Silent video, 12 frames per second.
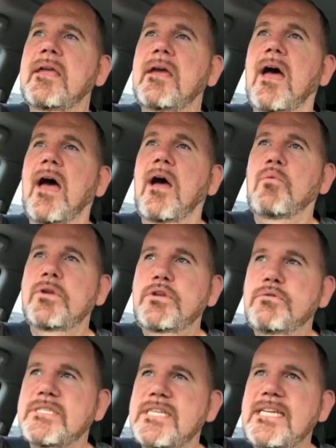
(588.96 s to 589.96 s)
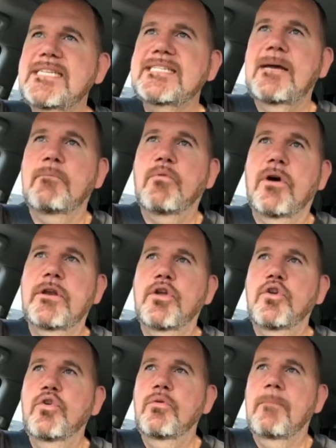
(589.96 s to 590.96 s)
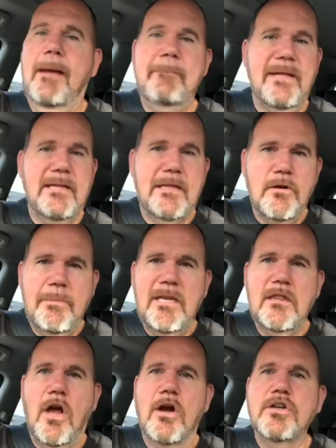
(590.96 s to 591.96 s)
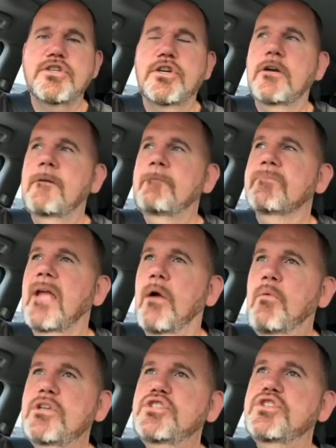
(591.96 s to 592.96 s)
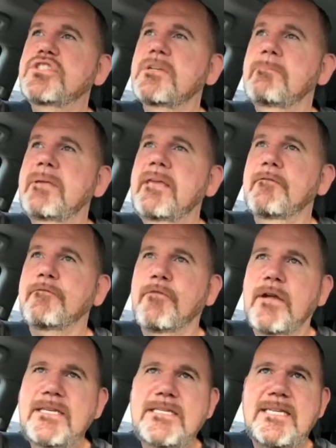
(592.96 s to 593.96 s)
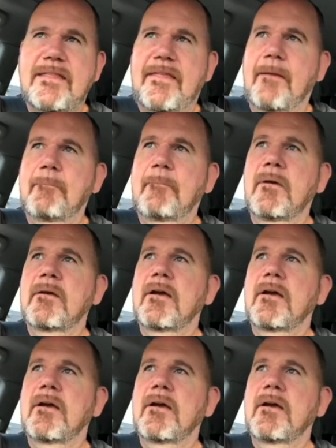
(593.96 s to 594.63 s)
uh, when you see someone who might be a little bit larger, I want you to be a friend to them.